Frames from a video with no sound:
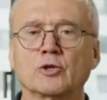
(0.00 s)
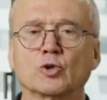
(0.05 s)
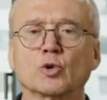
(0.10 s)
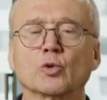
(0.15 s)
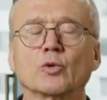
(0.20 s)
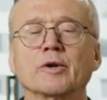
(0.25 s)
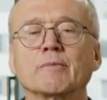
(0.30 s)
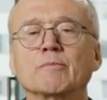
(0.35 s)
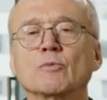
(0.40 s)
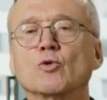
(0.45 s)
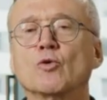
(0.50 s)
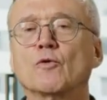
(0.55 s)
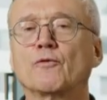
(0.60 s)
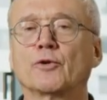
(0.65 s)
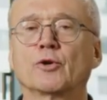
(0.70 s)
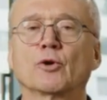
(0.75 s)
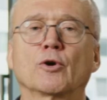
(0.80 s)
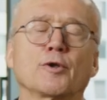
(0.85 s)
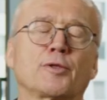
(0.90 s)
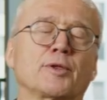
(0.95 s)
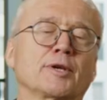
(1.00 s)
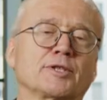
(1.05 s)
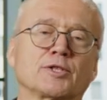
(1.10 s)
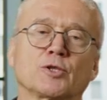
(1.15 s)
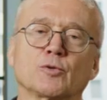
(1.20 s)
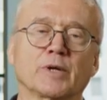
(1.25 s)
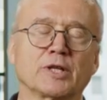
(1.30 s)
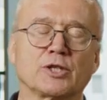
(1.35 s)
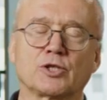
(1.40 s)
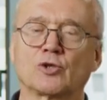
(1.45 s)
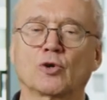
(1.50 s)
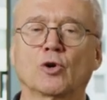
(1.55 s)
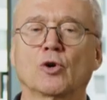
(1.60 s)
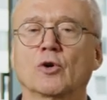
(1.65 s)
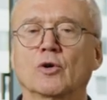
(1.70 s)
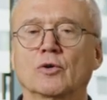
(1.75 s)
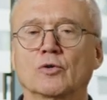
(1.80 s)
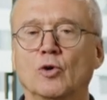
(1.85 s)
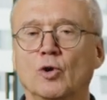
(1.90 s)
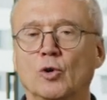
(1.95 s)
remove an earthing switch
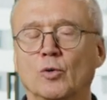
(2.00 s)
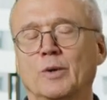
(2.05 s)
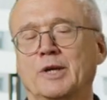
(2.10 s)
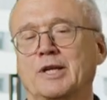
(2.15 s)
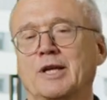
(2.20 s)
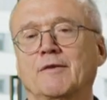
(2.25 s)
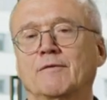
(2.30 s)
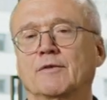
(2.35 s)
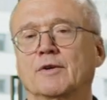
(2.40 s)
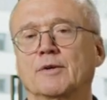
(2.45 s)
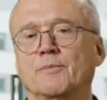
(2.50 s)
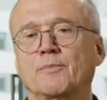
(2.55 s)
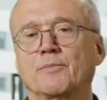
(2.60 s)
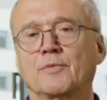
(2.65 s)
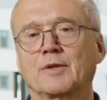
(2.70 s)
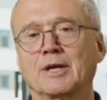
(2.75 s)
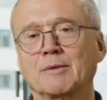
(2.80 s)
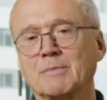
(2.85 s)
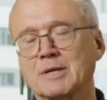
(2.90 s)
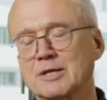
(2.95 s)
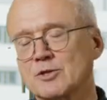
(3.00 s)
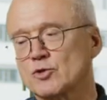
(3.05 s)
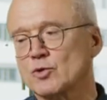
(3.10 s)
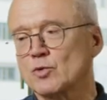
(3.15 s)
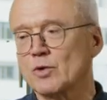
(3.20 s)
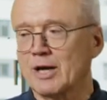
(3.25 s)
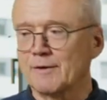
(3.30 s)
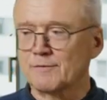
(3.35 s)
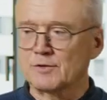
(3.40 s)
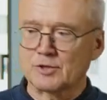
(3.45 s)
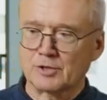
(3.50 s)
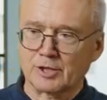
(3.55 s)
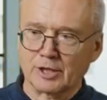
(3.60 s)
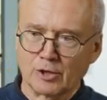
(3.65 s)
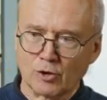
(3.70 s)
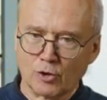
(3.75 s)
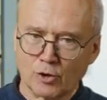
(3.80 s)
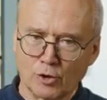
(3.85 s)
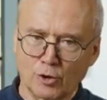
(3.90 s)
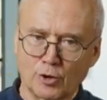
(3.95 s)
or whatever. That means you have
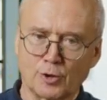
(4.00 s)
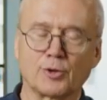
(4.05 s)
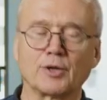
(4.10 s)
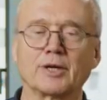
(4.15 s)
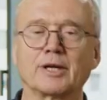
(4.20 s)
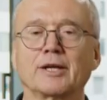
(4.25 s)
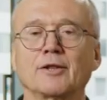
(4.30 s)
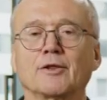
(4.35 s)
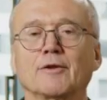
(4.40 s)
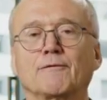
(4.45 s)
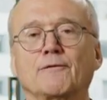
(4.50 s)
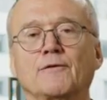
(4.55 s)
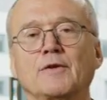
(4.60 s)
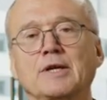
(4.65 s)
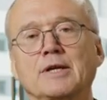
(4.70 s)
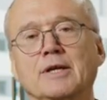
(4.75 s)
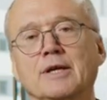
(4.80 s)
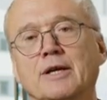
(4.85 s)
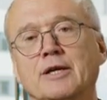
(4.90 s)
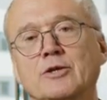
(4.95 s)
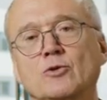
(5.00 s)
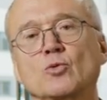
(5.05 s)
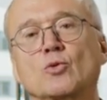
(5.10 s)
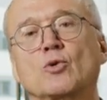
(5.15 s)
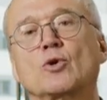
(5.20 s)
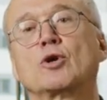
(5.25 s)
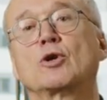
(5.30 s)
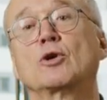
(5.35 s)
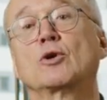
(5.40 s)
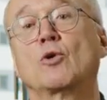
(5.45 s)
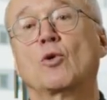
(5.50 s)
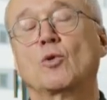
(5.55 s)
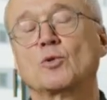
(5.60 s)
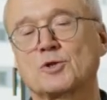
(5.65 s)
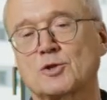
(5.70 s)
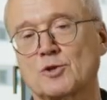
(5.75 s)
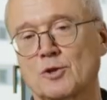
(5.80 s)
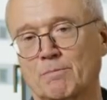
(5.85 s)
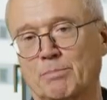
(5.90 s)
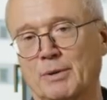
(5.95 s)
still earthing in the feeder, you
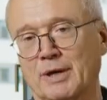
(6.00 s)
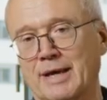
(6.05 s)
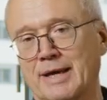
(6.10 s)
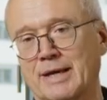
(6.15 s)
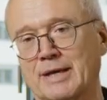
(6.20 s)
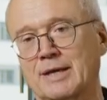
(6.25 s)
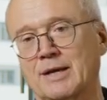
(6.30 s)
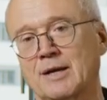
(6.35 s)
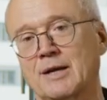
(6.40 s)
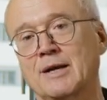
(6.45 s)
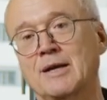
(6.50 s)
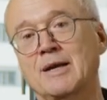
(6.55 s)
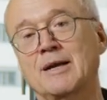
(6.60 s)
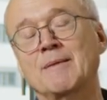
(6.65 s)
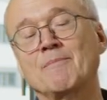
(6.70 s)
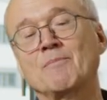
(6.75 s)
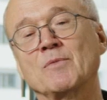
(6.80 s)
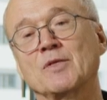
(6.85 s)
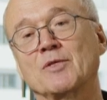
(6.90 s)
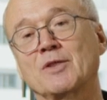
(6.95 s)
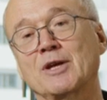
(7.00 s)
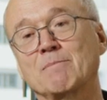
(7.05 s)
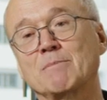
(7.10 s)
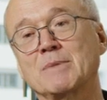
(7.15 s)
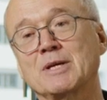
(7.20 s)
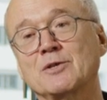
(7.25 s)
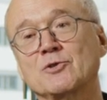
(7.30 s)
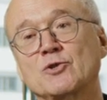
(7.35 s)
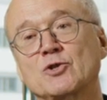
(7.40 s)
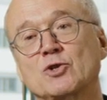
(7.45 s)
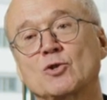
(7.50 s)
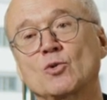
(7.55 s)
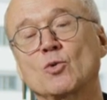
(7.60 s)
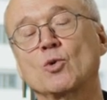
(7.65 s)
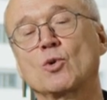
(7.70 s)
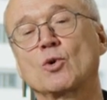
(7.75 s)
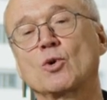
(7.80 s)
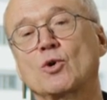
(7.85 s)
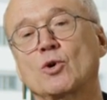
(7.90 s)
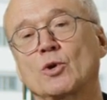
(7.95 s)
close the breaker, that means
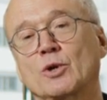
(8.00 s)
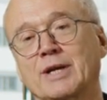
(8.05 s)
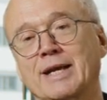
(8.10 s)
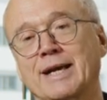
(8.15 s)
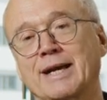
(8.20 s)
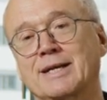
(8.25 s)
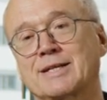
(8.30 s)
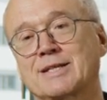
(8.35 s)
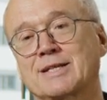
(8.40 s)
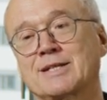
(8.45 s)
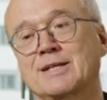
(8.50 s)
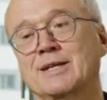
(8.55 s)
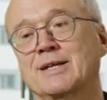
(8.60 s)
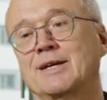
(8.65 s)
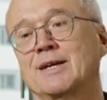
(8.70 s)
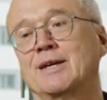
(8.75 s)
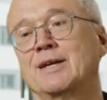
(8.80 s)
you connect